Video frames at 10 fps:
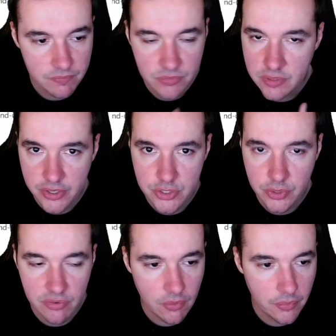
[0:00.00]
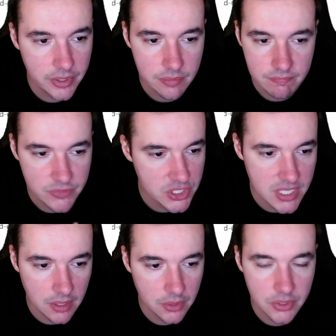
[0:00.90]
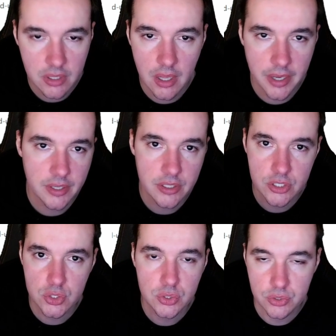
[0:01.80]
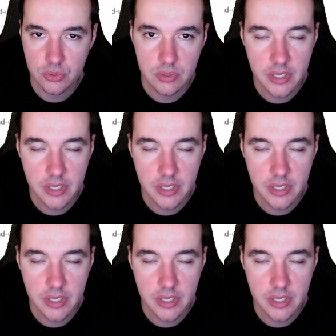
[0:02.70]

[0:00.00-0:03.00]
Very straightforward. Just download the client into your